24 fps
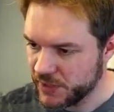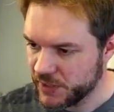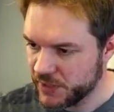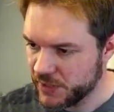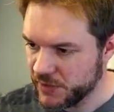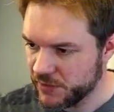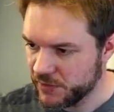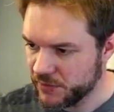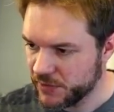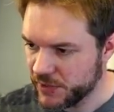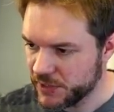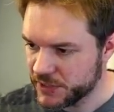
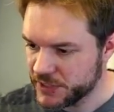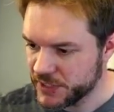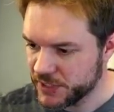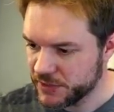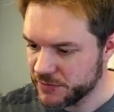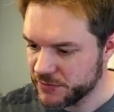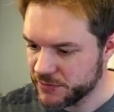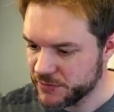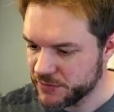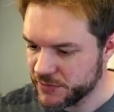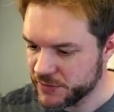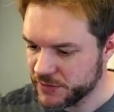Watch out
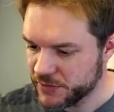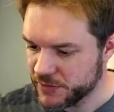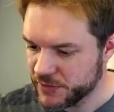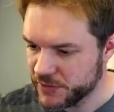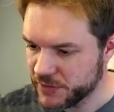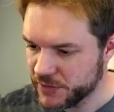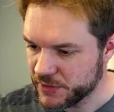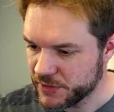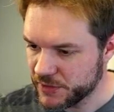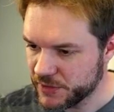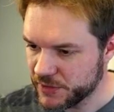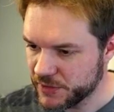
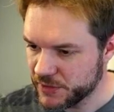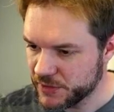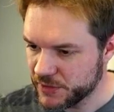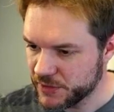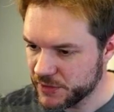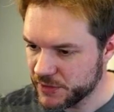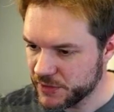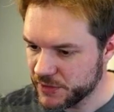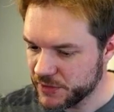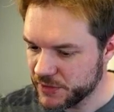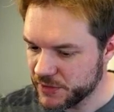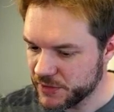for...
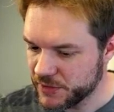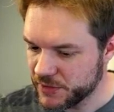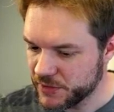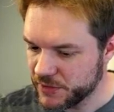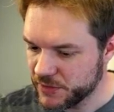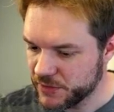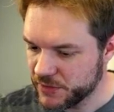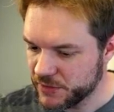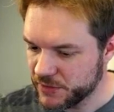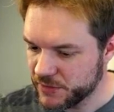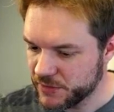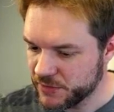
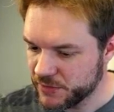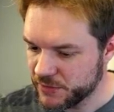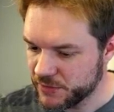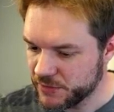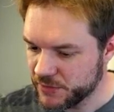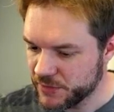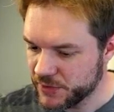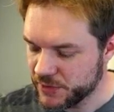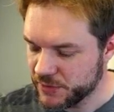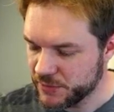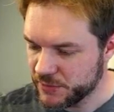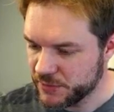
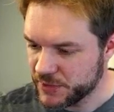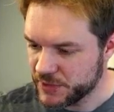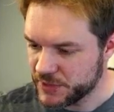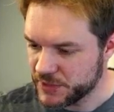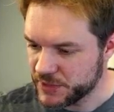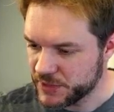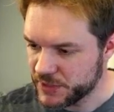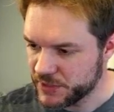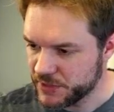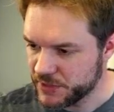Where was it?